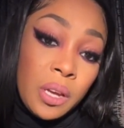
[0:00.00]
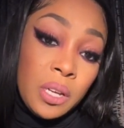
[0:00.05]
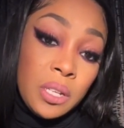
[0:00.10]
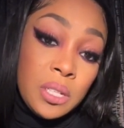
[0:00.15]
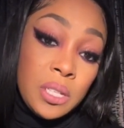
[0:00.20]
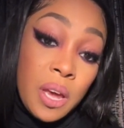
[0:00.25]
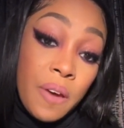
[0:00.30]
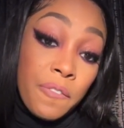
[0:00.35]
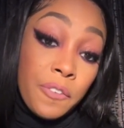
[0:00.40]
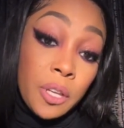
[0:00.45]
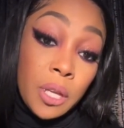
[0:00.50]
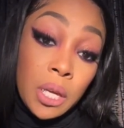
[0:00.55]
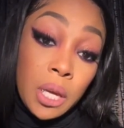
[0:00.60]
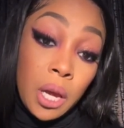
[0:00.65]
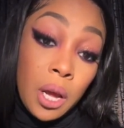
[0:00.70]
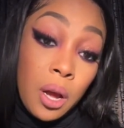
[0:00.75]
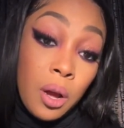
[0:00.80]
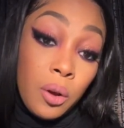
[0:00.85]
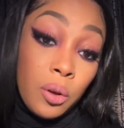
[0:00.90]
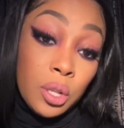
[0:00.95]
he definitely
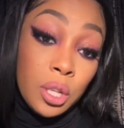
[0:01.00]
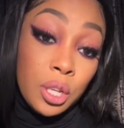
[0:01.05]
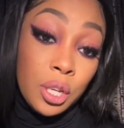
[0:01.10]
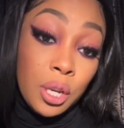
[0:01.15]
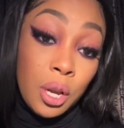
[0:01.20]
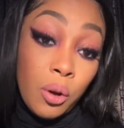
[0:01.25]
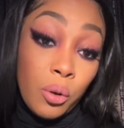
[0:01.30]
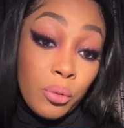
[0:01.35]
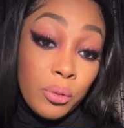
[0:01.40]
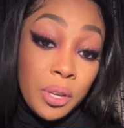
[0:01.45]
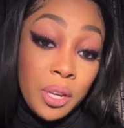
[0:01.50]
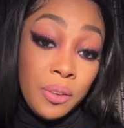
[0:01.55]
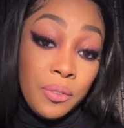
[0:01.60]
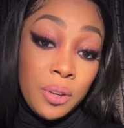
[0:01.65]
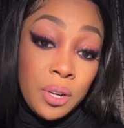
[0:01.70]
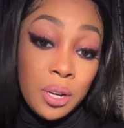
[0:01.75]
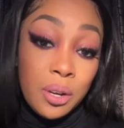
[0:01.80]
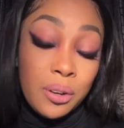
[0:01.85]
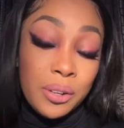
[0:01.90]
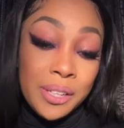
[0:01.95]
can hold a note,
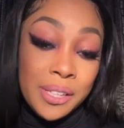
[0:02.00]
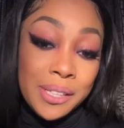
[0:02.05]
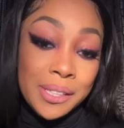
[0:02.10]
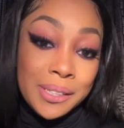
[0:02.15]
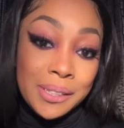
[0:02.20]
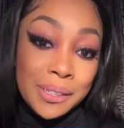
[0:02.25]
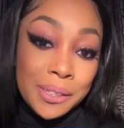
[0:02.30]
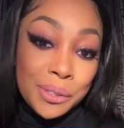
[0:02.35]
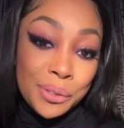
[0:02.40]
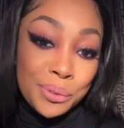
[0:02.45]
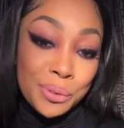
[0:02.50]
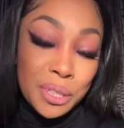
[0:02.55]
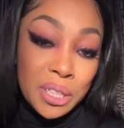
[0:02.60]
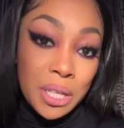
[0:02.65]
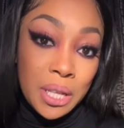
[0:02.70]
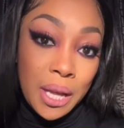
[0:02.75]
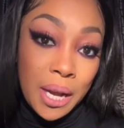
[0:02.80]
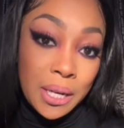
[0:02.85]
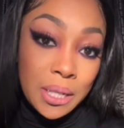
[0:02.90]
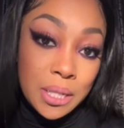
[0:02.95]
even though he don't
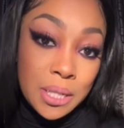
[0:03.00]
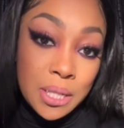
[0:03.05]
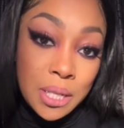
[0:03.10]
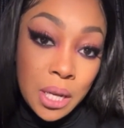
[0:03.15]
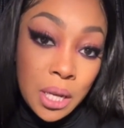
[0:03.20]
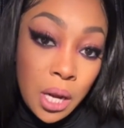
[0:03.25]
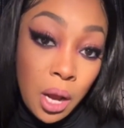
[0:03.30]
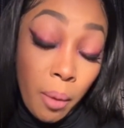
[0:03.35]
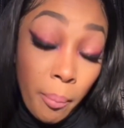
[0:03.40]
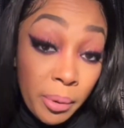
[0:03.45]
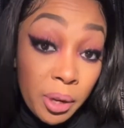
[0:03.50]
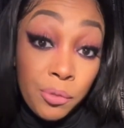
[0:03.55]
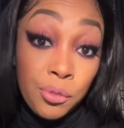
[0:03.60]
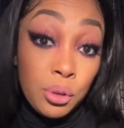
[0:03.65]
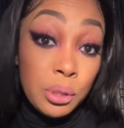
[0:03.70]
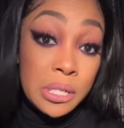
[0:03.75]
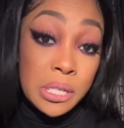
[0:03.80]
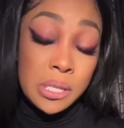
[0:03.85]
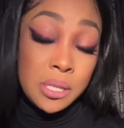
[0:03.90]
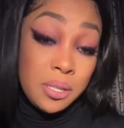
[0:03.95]
really like to say that. But
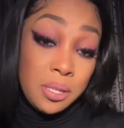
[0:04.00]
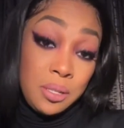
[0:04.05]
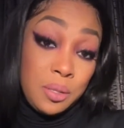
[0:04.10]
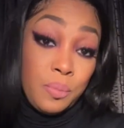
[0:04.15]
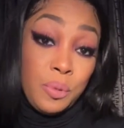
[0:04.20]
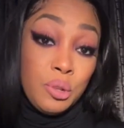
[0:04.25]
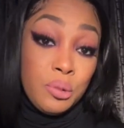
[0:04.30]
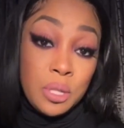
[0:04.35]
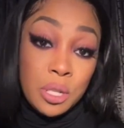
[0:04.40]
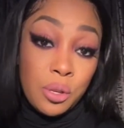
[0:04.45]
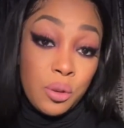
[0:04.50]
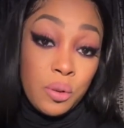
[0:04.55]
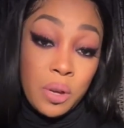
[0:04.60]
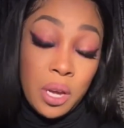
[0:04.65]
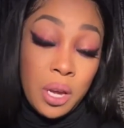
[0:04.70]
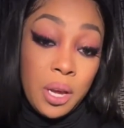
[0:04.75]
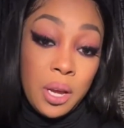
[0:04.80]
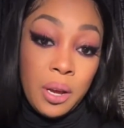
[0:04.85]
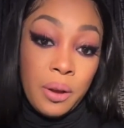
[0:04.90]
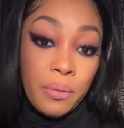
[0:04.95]
if you listen to his music, you
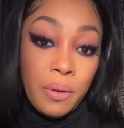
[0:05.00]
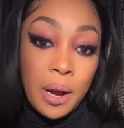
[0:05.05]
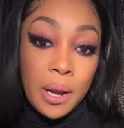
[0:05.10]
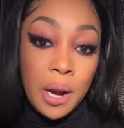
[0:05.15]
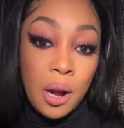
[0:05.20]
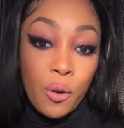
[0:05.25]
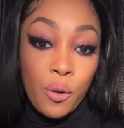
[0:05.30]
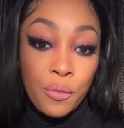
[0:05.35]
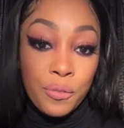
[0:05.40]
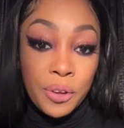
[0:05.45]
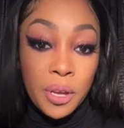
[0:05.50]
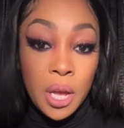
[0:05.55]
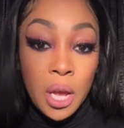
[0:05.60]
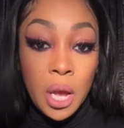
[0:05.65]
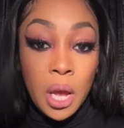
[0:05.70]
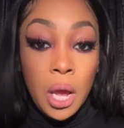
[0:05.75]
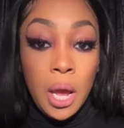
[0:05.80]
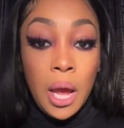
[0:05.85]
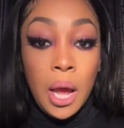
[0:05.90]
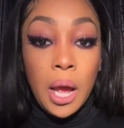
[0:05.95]
can hear it right off.
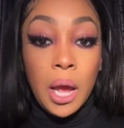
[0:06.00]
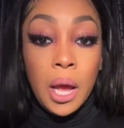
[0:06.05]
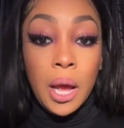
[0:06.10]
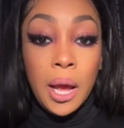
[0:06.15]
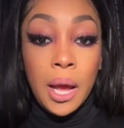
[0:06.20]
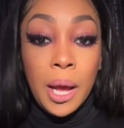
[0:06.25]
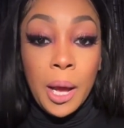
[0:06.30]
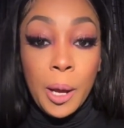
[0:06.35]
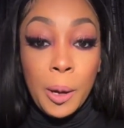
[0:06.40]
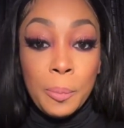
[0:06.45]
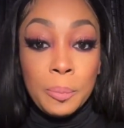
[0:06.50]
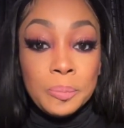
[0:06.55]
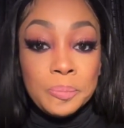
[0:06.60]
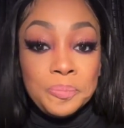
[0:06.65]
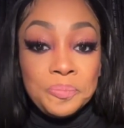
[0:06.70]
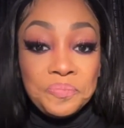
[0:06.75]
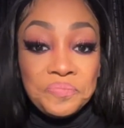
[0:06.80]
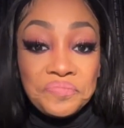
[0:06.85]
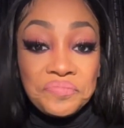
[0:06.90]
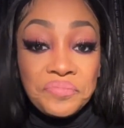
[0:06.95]

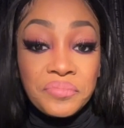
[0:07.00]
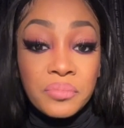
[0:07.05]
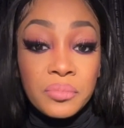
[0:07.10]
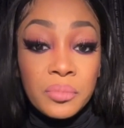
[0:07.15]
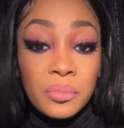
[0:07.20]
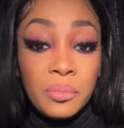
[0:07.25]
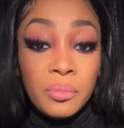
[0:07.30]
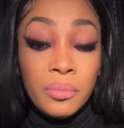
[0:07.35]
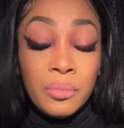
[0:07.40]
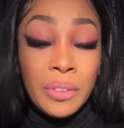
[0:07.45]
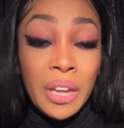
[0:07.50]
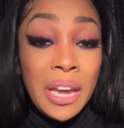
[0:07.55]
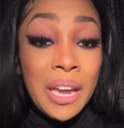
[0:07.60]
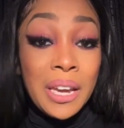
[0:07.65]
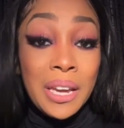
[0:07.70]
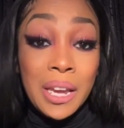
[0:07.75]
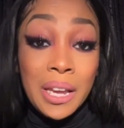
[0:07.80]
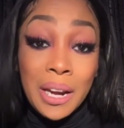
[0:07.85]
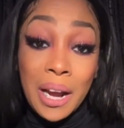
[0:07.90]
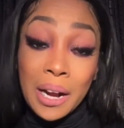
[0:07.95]
And
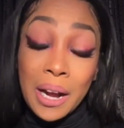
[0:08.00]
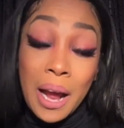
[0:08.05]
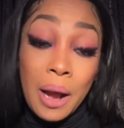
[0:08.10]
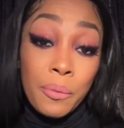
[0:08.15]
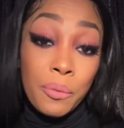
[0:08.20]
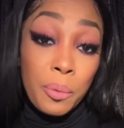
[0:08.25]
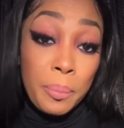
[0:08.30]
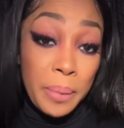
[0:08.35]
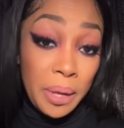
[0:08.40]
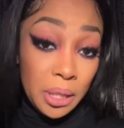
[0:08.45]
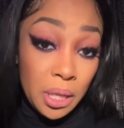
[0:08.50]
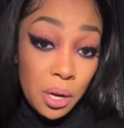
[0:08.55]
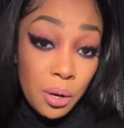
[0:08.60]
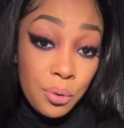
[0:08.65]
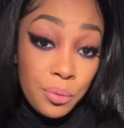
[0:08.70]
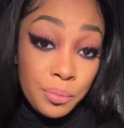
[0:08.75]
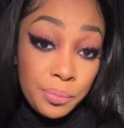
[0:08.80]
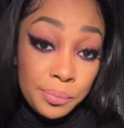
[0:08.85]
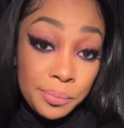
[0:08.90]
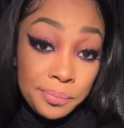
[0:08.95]
then I got
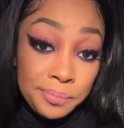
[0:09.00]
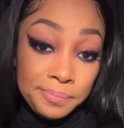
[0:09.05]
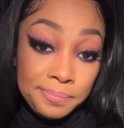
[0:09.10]
Romello.